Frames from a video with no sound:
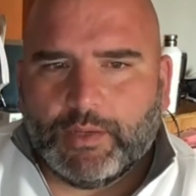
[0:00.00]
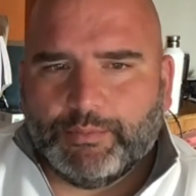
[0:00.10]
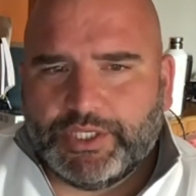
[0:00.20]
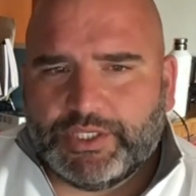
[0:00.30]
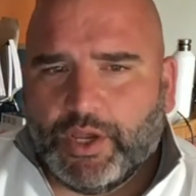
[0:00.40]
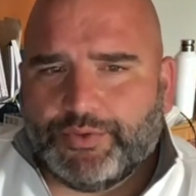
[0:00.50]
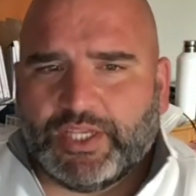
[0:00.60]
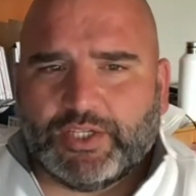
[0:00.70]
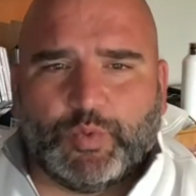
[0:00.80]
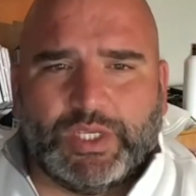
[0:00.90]
Please note
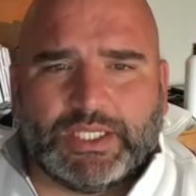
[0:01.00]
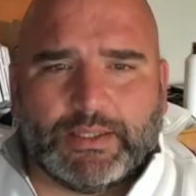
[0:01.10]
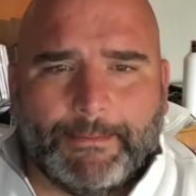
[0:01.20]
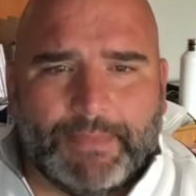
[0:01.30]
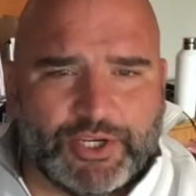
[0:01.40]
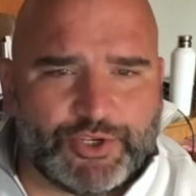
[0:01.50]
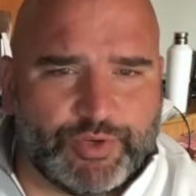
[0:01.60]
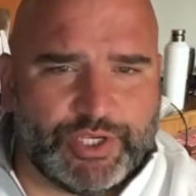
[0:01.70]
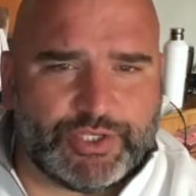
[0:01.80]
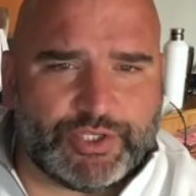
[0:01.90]
this week's
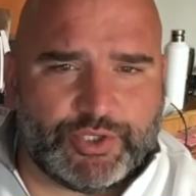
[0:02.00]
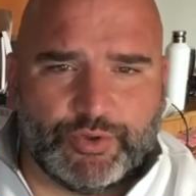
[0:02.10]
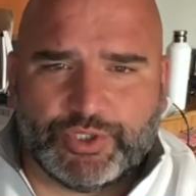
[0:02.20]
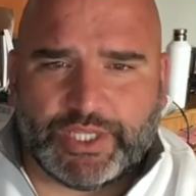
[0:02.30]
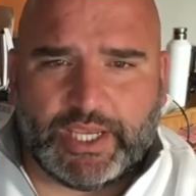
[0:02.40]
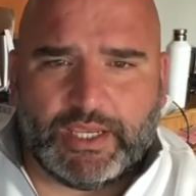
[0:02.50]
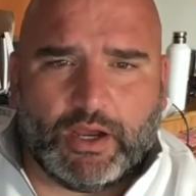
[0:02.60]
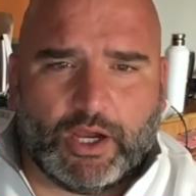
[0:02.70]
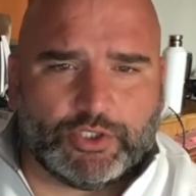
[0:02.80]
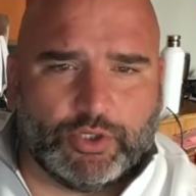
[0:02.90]
ministries Tuesday,
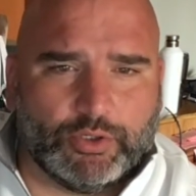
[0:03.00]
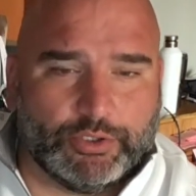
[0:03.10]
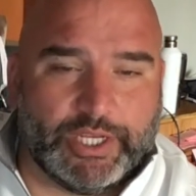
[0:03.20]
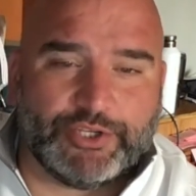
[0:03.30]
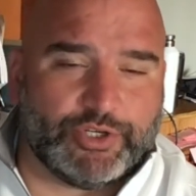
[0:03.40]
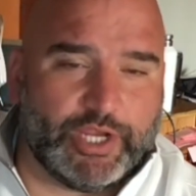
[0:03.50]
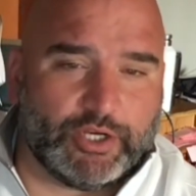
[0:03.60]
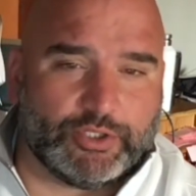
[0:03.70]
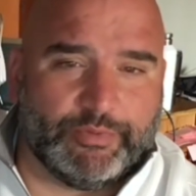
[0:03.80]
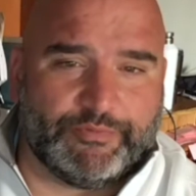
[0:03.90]
October, yesterday,
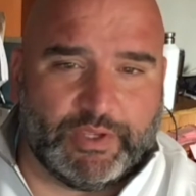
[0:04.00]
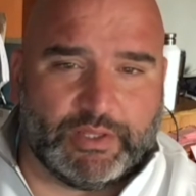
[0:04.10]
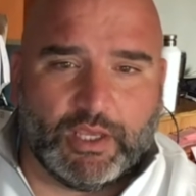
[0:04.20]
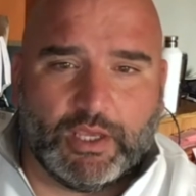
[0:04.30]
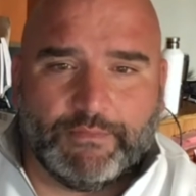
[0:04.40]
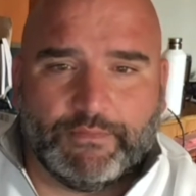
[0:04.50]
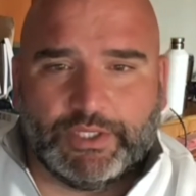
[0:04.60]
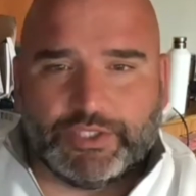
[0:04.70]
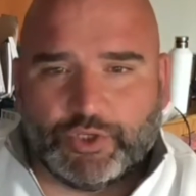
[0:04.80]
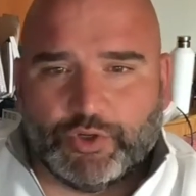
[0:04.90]
October 5th,
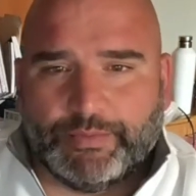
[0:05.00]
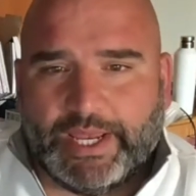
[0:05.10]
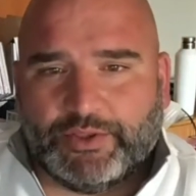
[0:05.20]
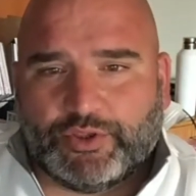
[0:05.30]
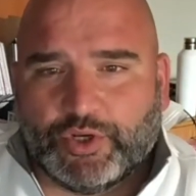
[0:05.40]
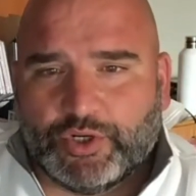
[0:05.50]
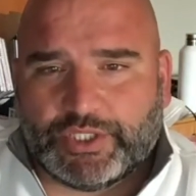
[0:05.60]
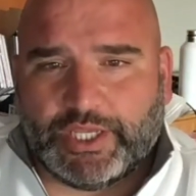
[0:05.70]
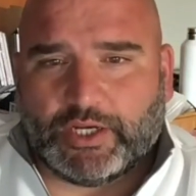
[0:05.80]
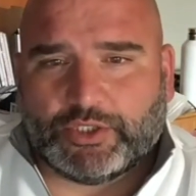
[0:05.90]
resume, and
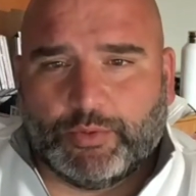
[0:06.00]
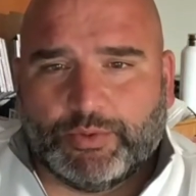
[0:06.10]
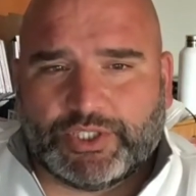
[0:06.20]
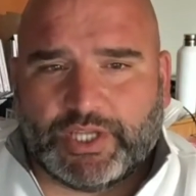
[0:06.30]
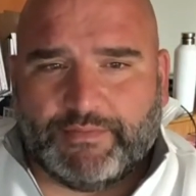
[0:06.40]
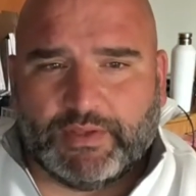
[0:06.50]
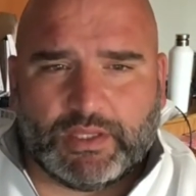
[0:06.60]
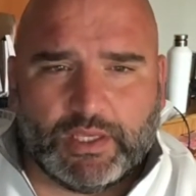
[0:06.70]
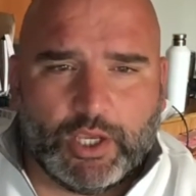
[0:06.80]
Thursday, October 7th,